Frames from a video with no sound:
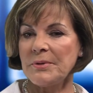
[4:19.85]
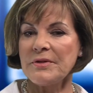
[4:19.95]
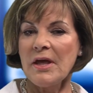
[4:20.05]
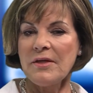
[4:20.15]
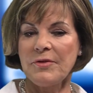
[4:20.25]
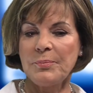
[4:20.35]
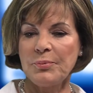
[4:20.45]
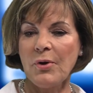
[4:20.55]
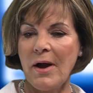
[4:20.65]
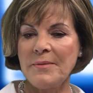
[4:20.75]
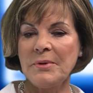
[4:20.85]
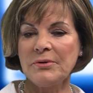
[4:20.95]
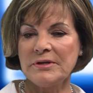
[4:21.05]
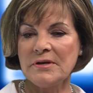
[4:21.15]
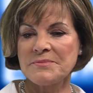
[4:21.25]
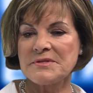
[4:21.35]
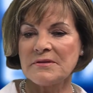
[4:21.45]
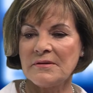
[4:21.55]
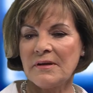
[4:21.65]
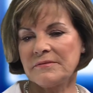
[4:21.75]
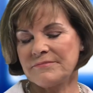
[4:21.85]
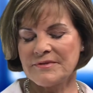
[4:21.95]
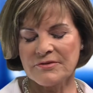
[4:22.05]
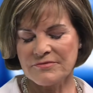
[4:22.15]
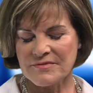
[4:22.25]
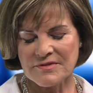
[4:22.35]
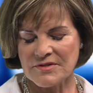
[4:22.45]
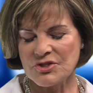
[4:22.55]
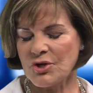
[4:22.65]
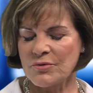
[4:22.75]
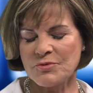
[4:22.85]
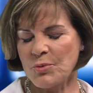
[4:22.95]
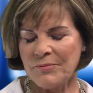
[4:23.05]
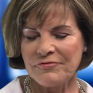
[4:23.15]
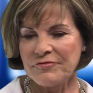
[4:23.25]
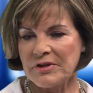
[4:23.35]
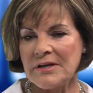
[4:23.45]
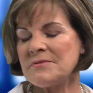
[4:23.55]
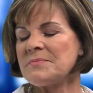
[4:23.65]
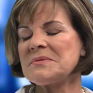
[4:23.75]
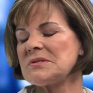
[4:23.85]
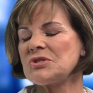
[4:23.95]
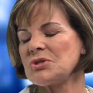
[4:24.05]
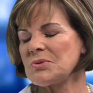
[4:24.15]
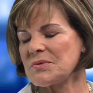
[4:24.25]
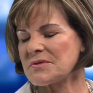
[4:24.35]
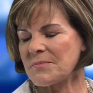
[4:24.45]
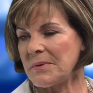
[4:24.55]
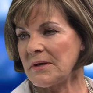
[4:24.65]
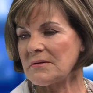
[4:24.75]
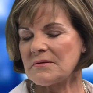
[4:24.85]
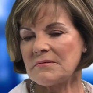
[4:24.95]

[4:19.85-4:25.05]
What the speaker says: But the primary comes in and out. There's the term twin flames is used a bit